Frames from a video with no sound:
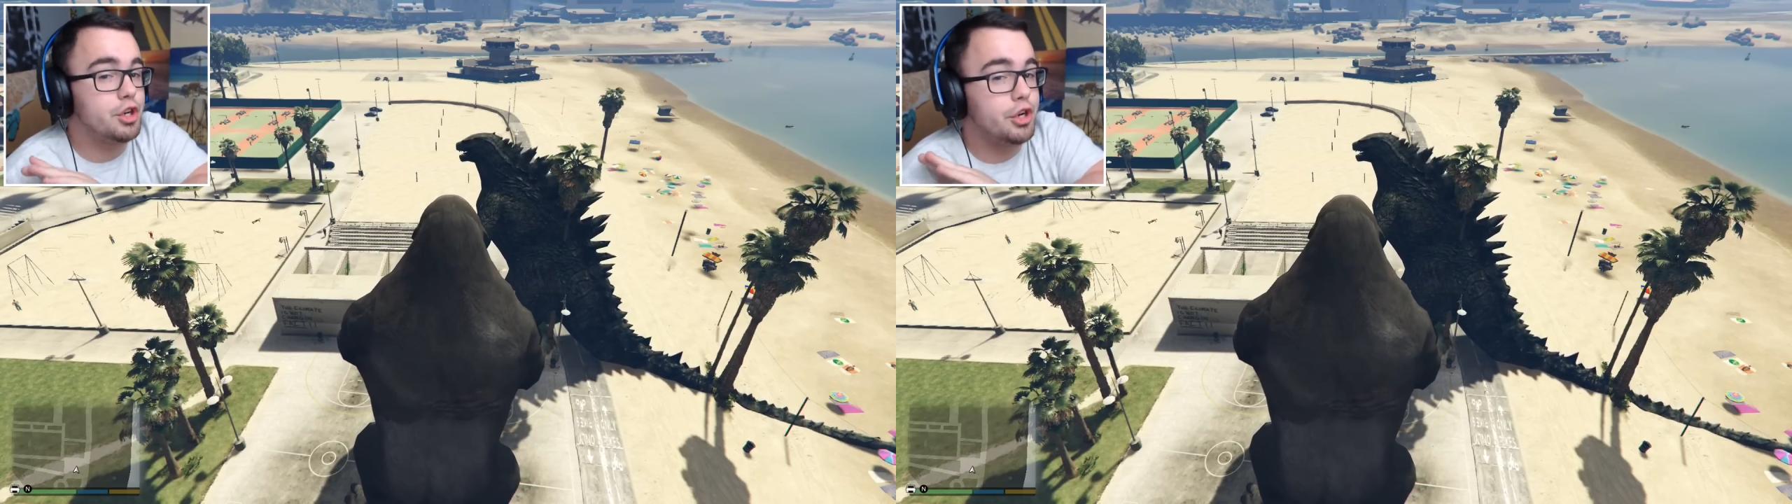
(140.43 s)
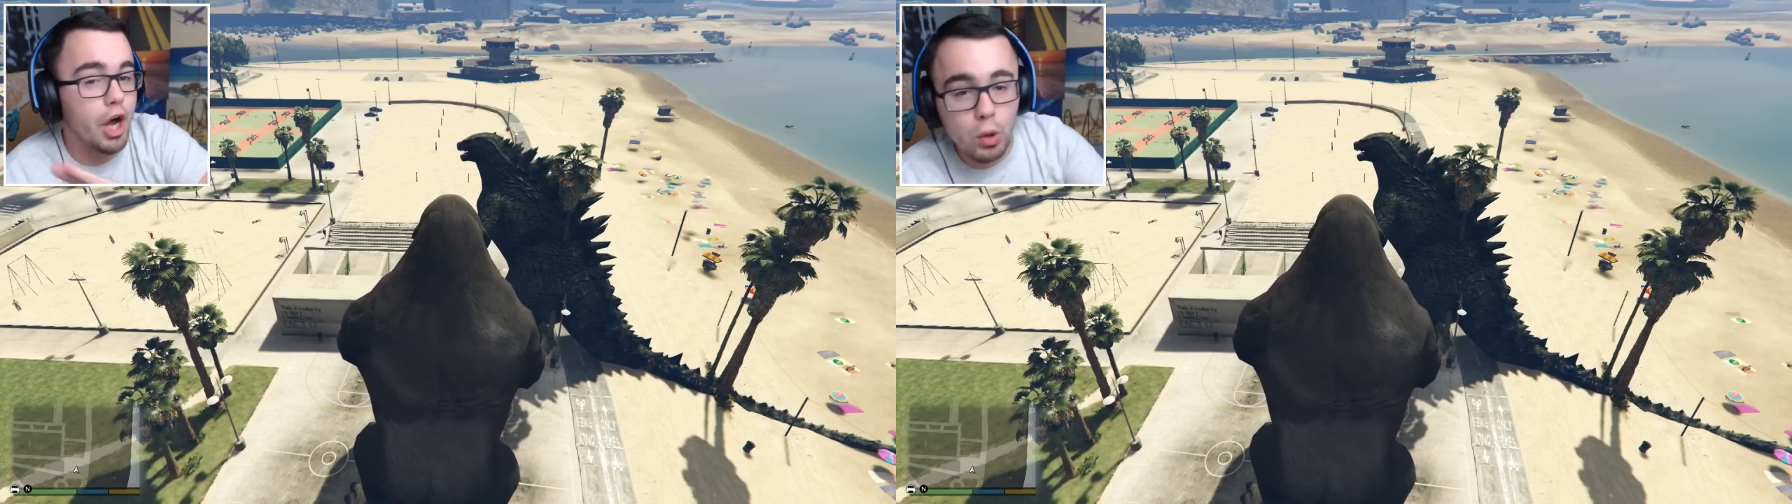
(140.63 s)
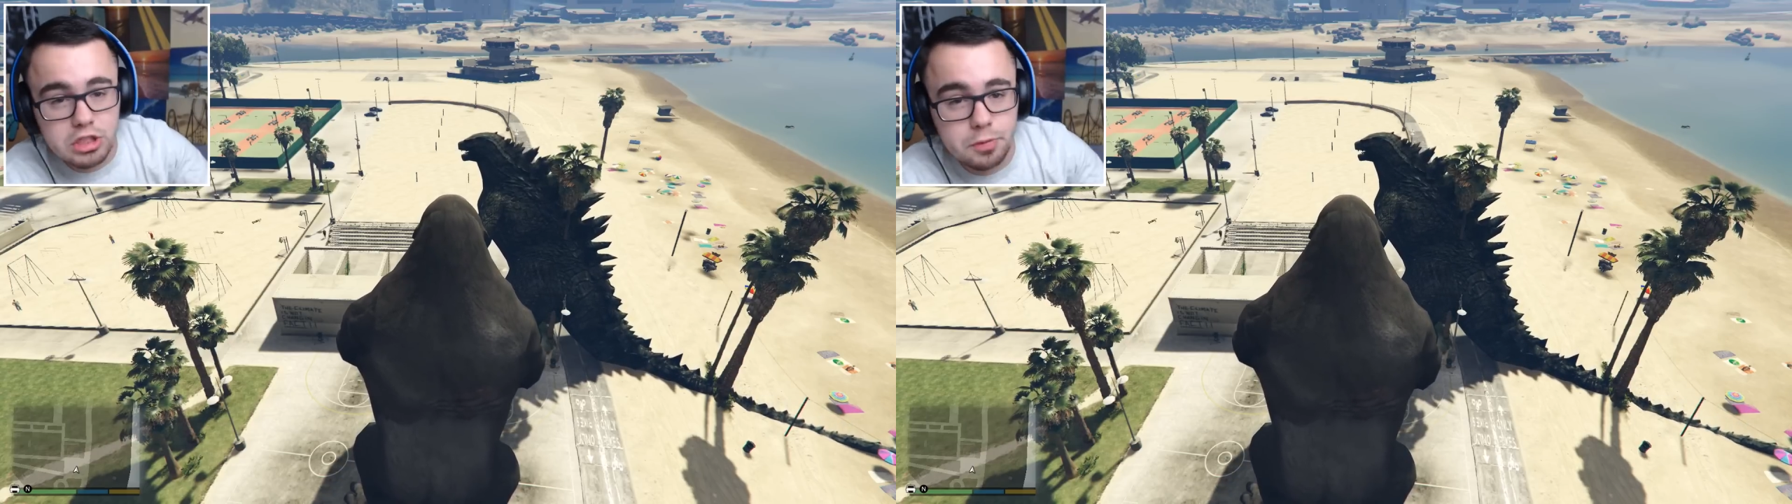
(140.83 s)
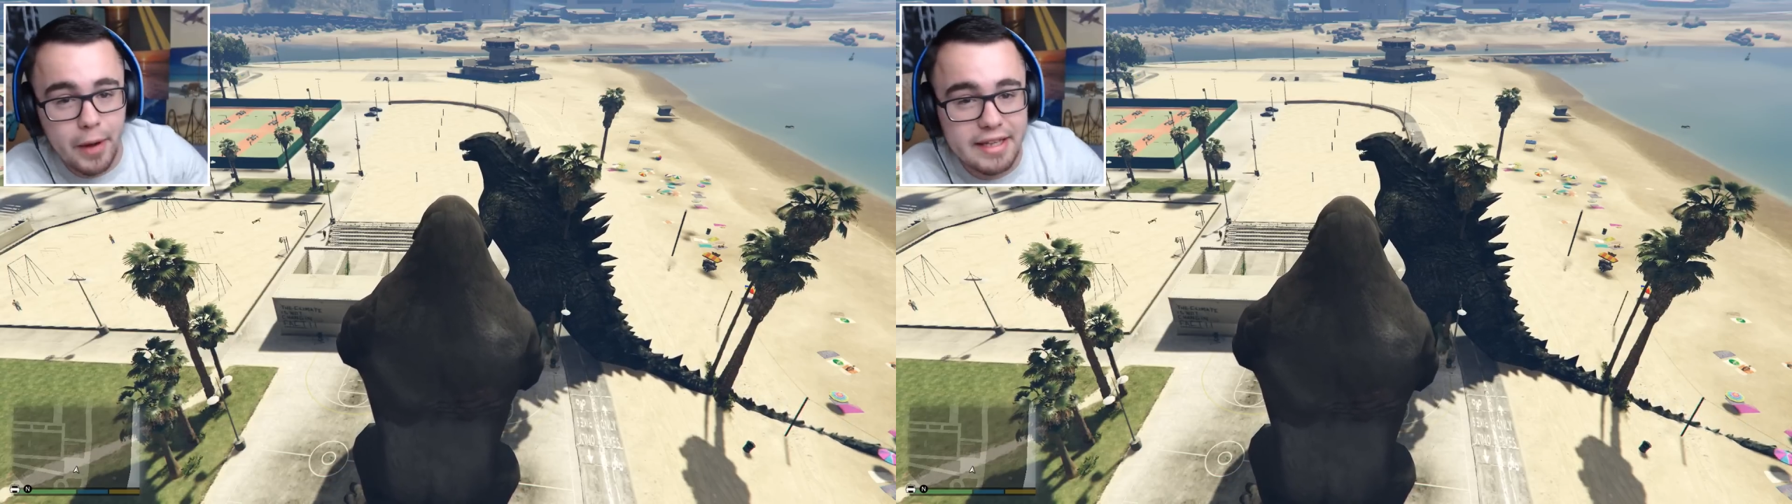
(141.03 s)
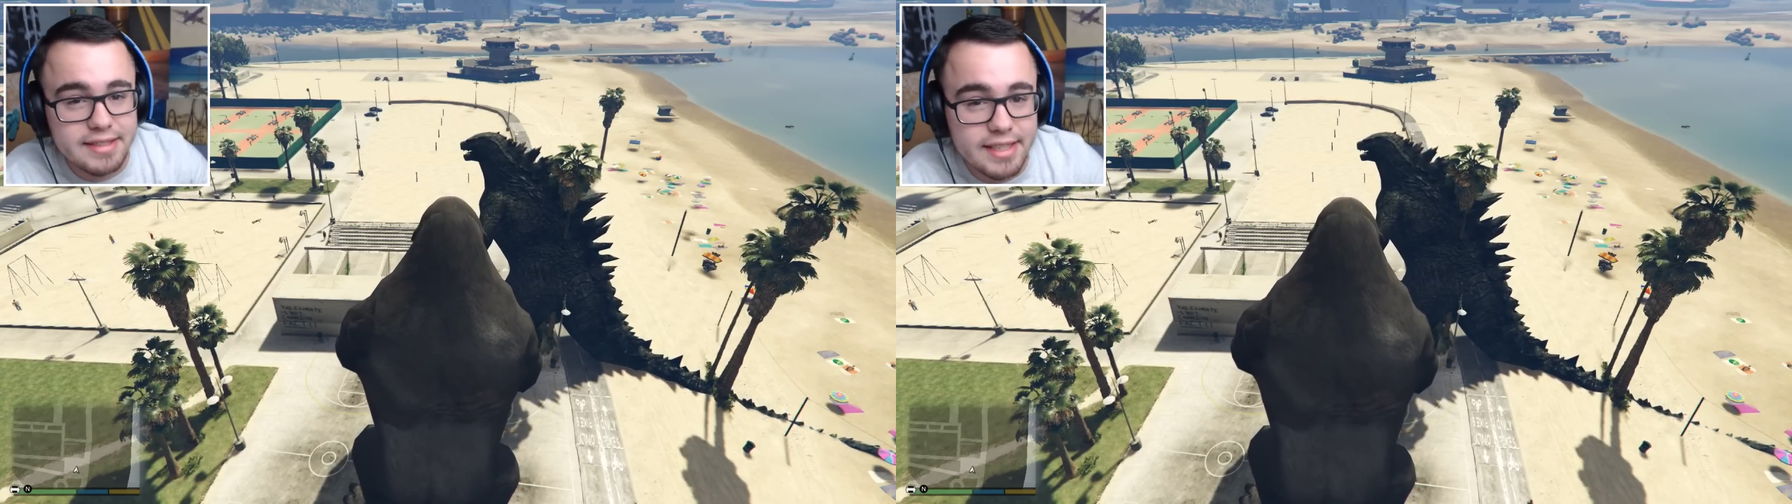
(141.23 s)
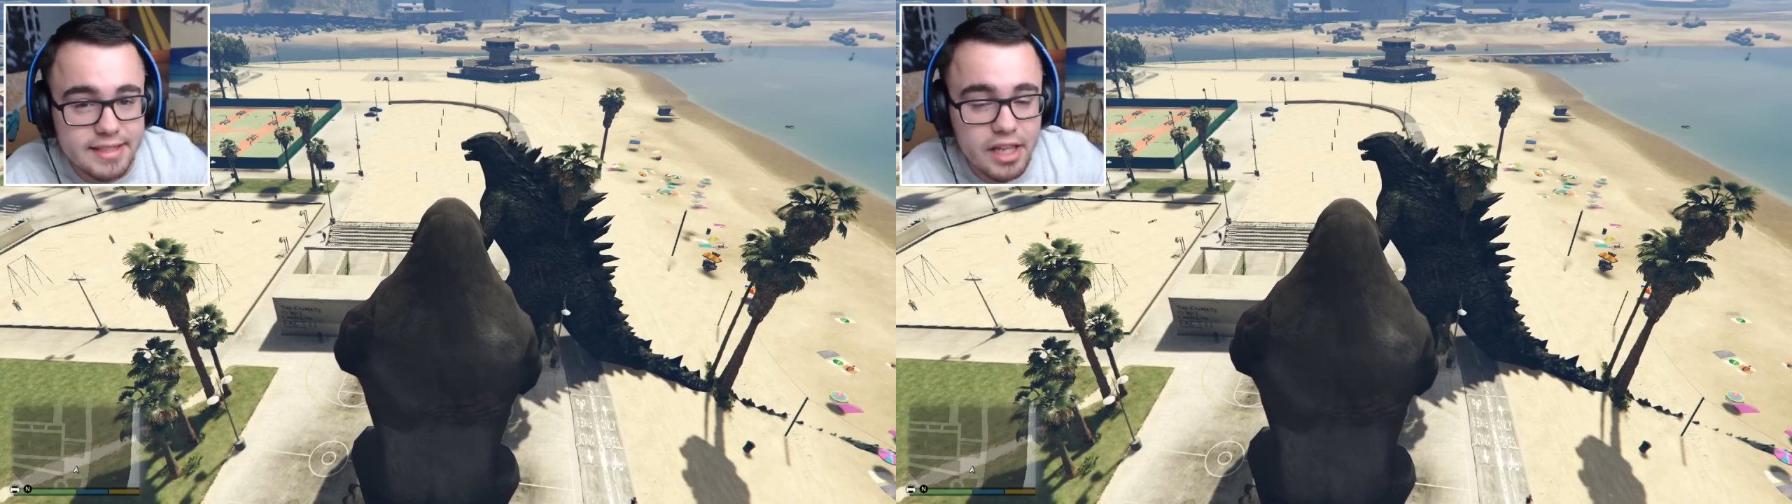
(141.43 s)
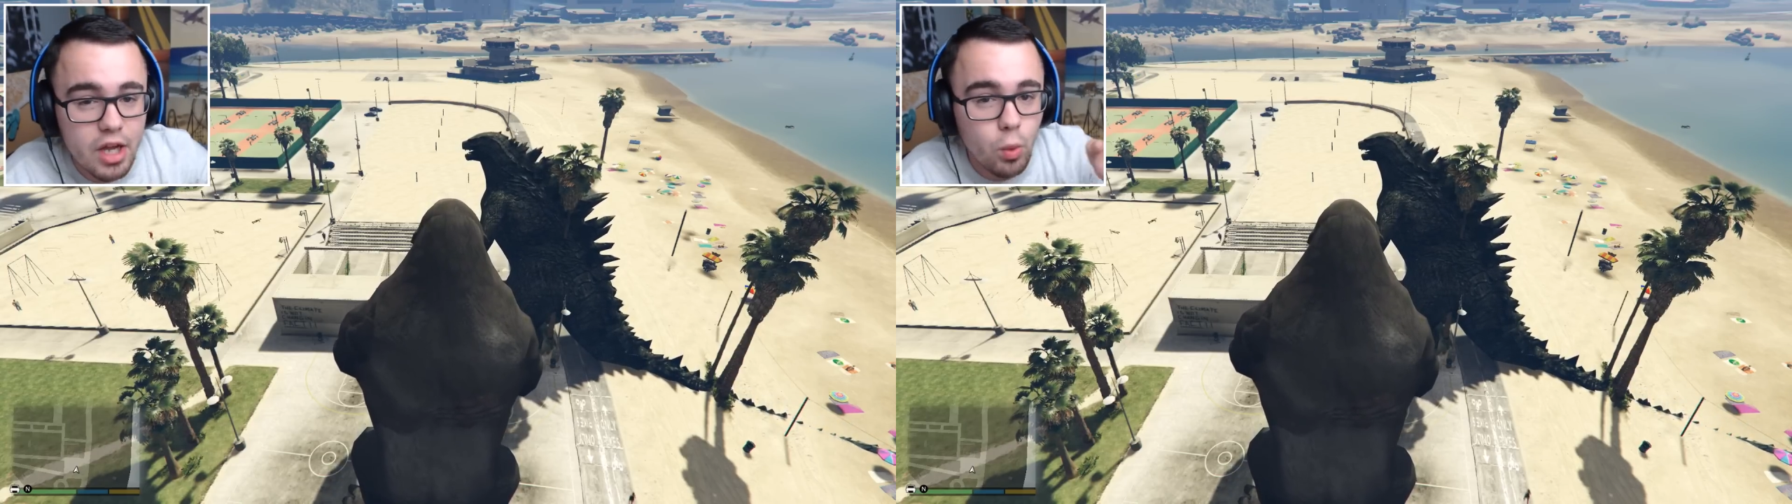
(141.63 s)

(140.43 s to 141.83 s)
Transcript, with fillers: no spaces,